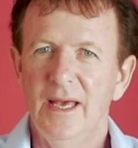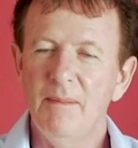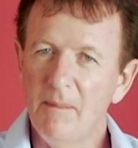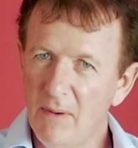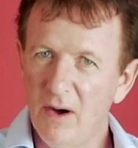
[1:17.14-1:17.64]
In
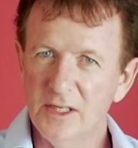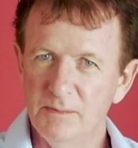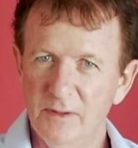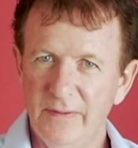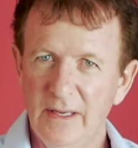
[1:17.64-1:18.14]
my mind
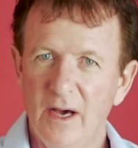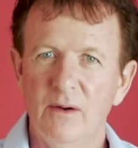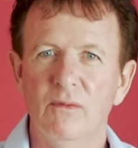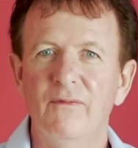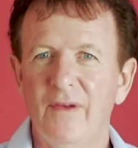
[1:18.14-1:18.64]
movie, I
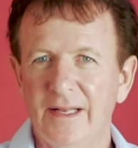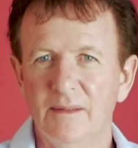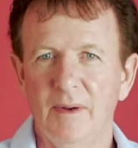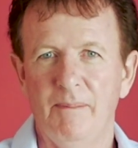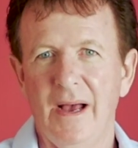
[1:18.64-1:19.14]
don't reflect
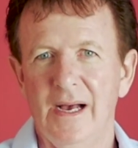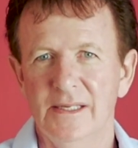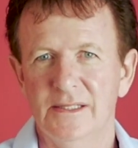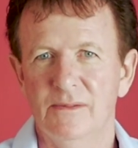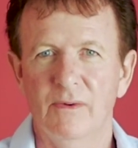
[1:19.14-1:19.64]
on my
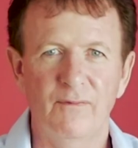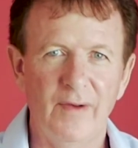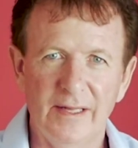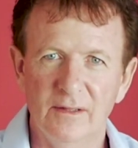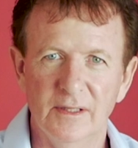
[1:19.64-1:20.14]
past and
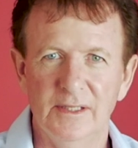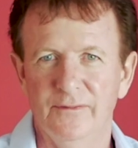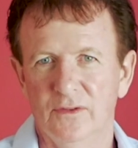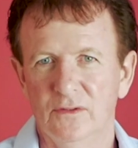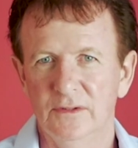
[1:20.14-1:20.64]
reflect on the
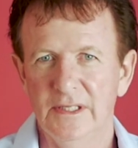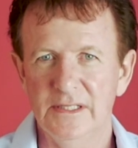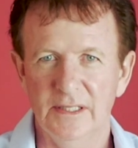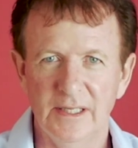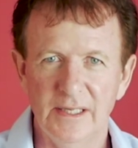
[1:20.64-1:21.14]

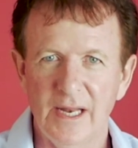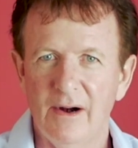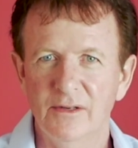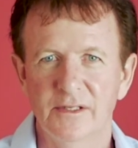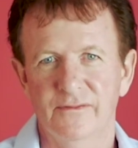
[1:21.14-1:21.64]
difficulties and the
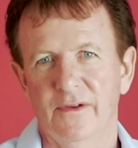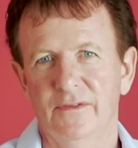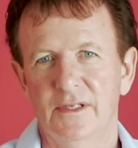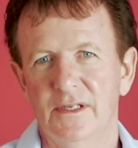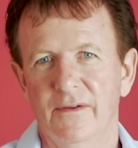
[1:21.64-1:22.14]
narratives of
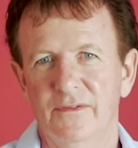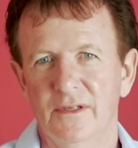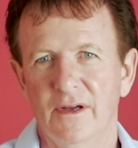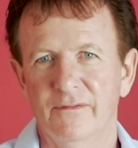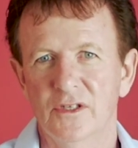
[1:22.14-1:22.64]

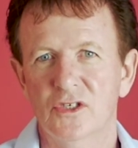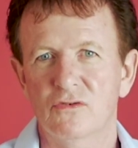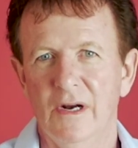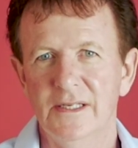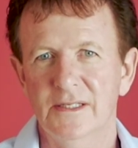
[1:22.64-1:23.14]
the
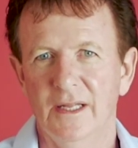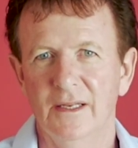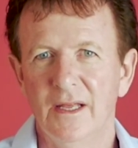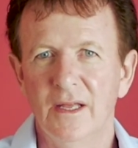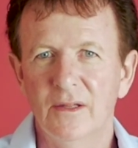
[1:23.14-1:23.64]
stress that
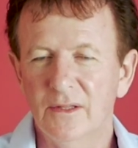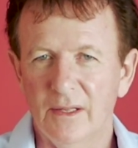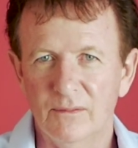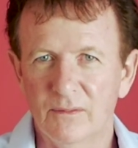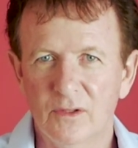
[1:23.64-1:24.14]

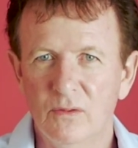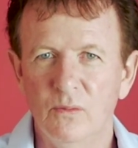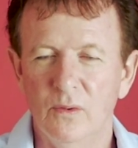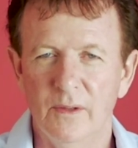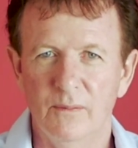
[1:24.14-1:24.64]

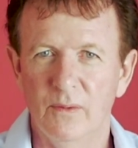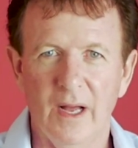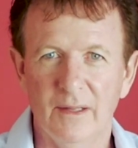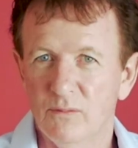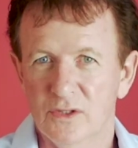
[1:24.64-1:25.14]

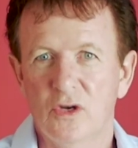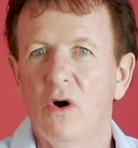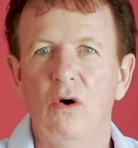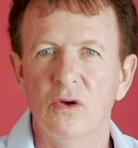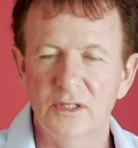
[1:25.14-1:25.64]
was
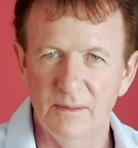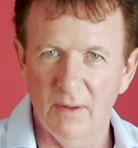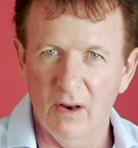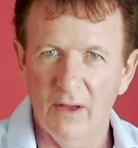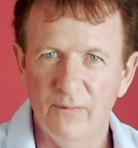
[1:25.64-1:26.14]
caused in
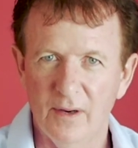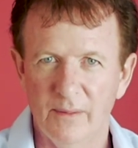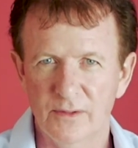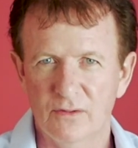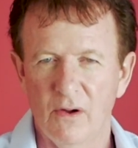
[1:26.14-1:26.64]
my life when I
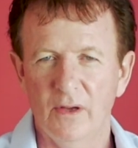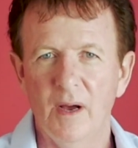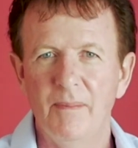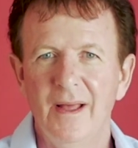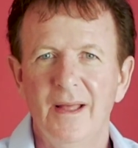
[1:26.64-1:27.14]
was growing
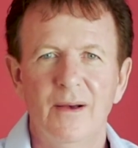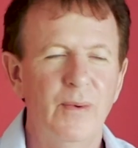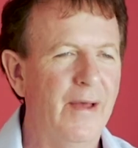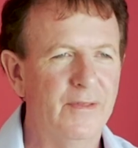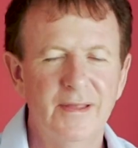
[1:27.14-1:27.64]
up.
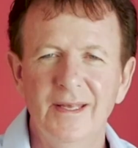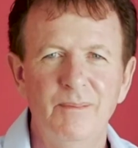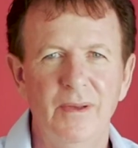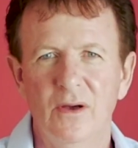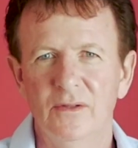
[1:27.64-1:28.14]
We have to
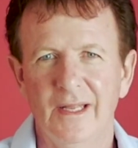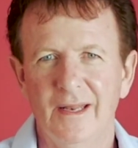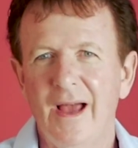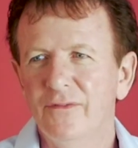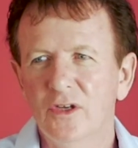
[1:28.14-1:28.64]
think beyond that.
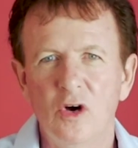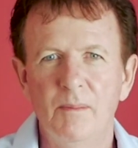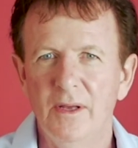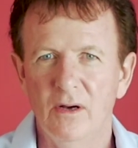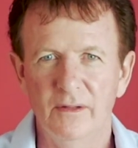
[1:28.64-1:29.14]
I have to go
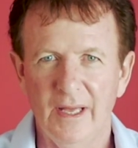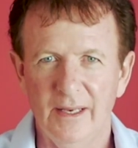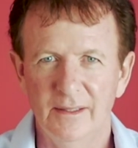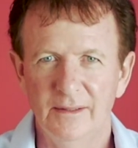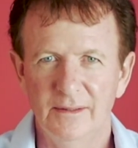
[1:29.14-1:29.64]
beyond that.